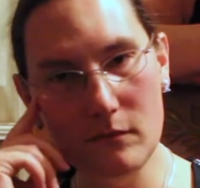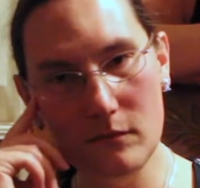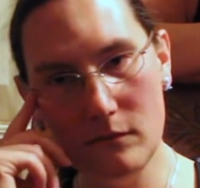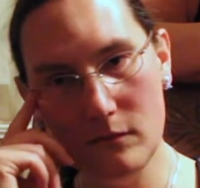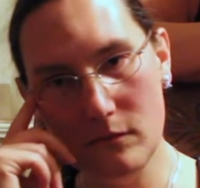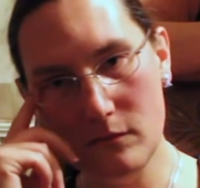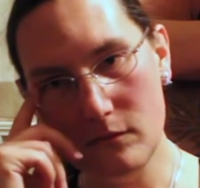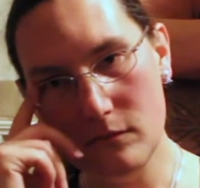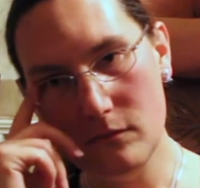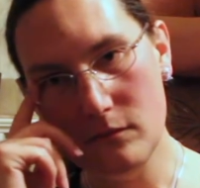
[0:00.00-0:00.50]

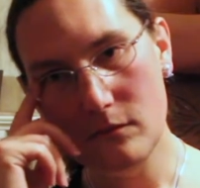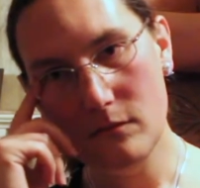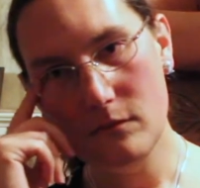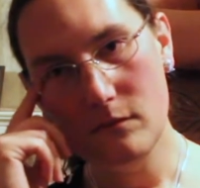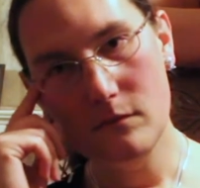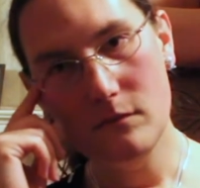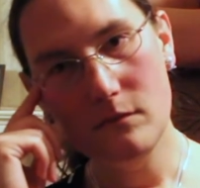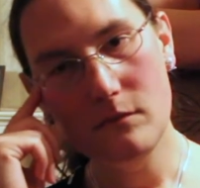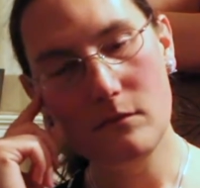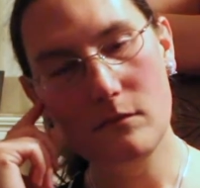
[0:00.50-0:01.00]

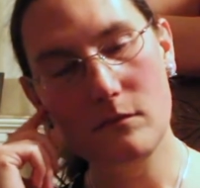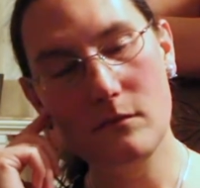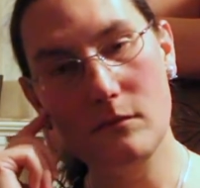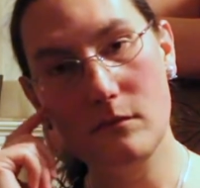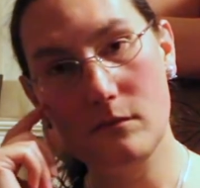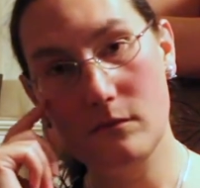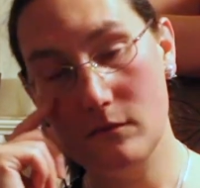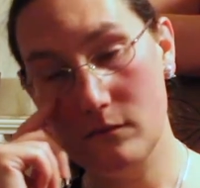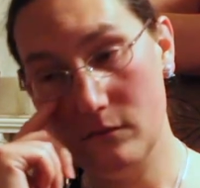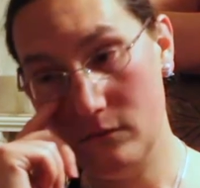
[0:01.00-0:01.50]

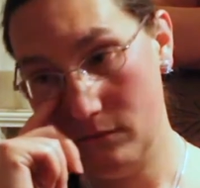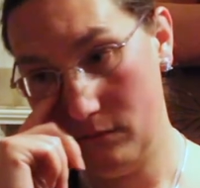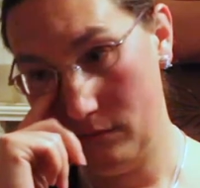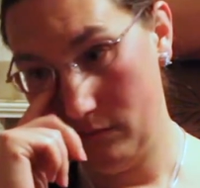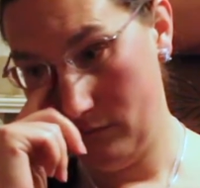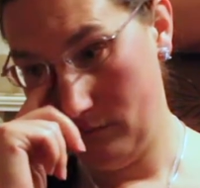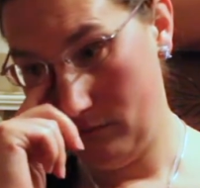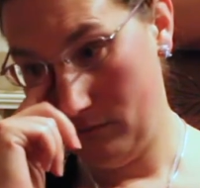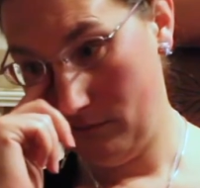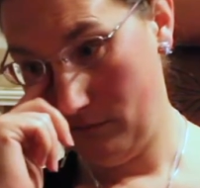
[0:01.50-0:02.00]

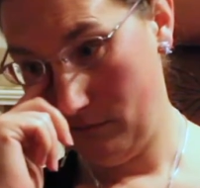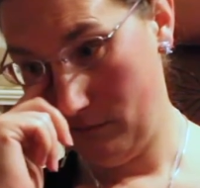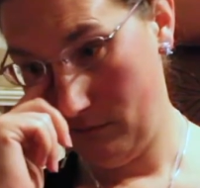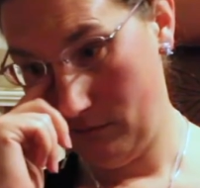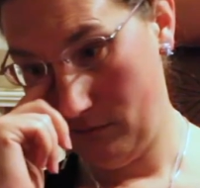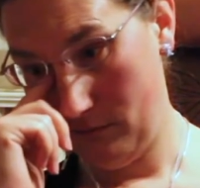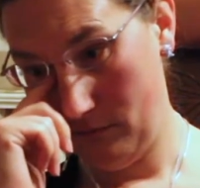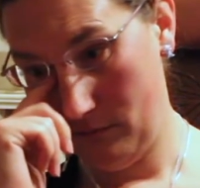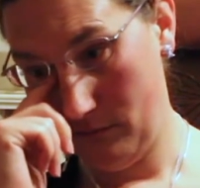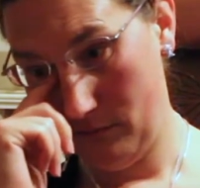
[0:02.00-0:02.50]

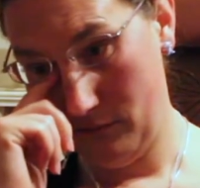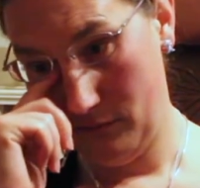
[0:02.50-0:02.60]
The person shown says nothing.